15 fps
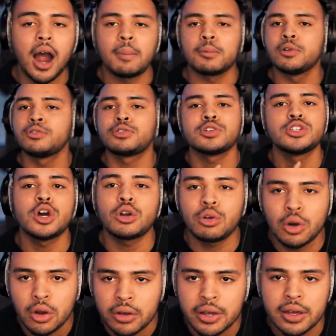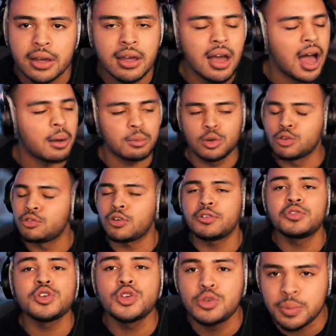I'm ruined for Todoroki. I'm ruined for
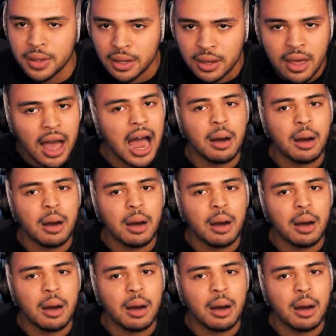Fuyumi.